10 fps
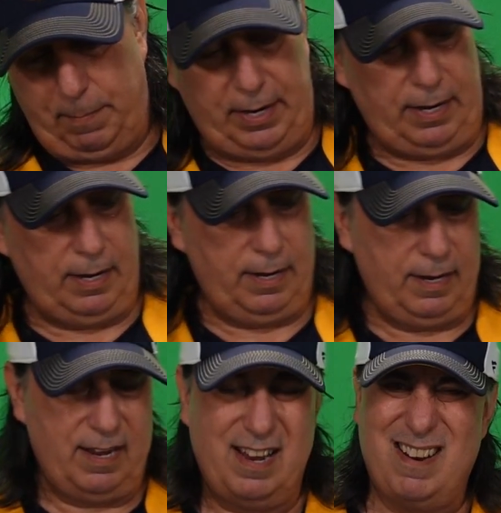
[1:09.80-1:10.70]
have been
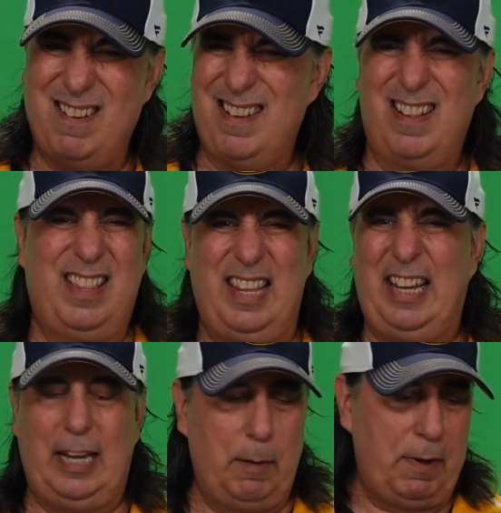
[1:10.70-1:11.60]

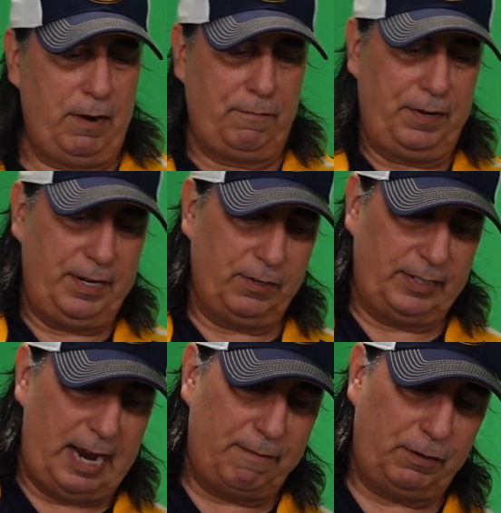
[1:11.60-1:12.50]
thinking about it for
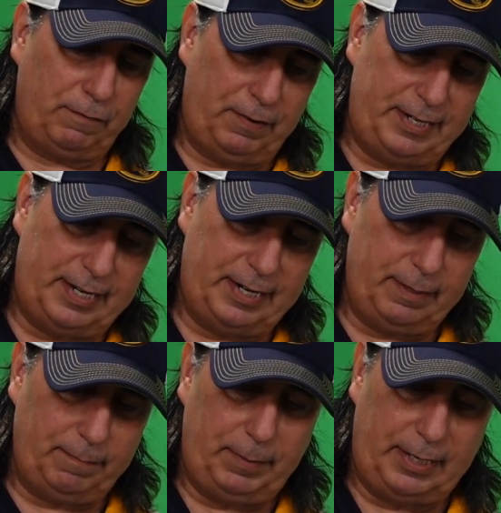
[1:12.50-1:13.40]
years after if I
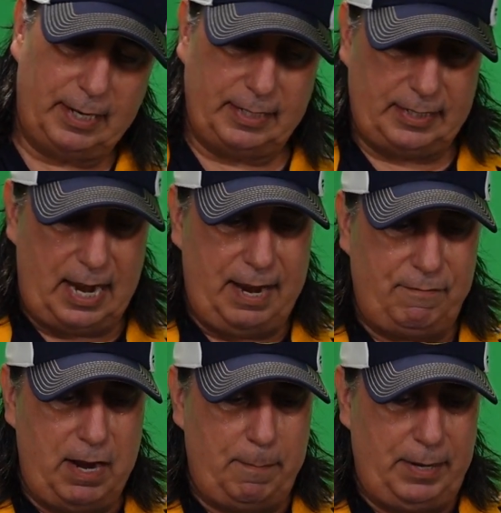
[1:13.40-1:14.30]
didn't, because I
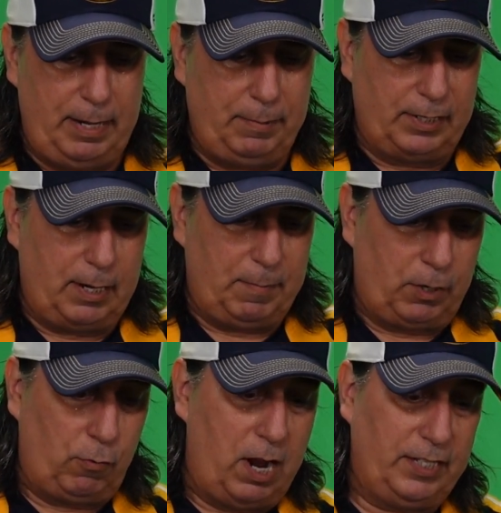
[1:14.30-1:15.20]
have not been able to come
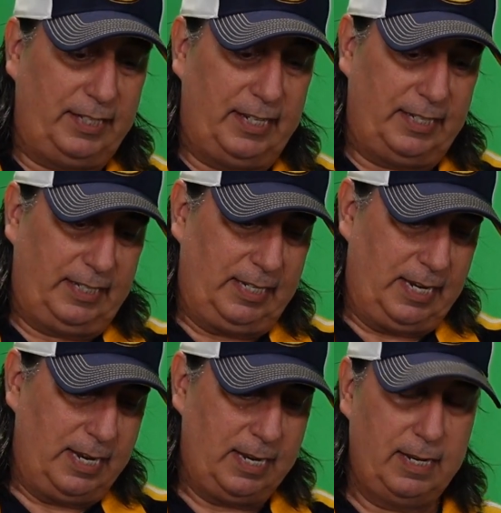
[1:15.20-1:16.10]
across this
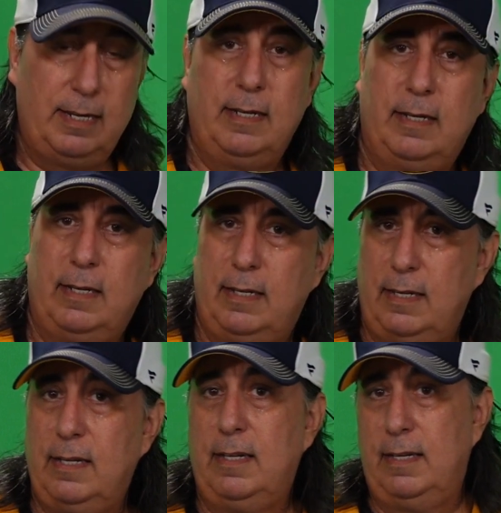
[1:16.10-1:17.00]

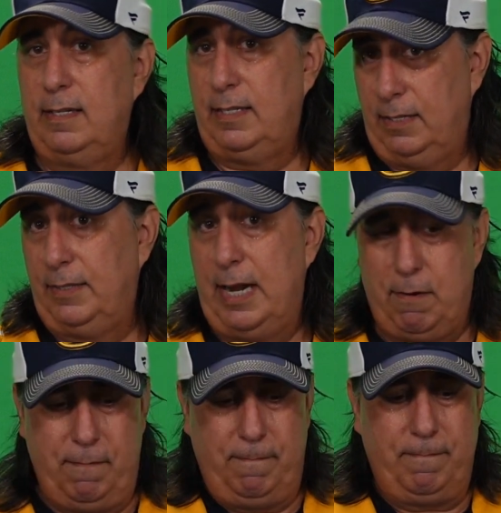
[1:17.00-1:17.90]
till now.